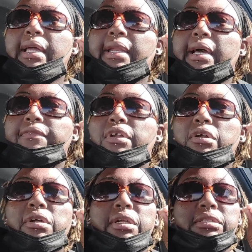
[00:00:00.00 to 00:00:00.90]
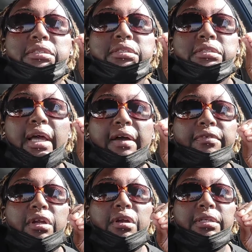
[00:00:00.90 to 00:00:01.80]
And I've learned I've
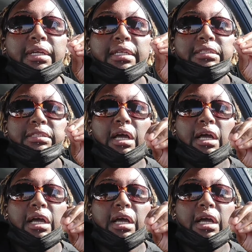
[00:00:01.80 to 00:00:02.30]
learned that it's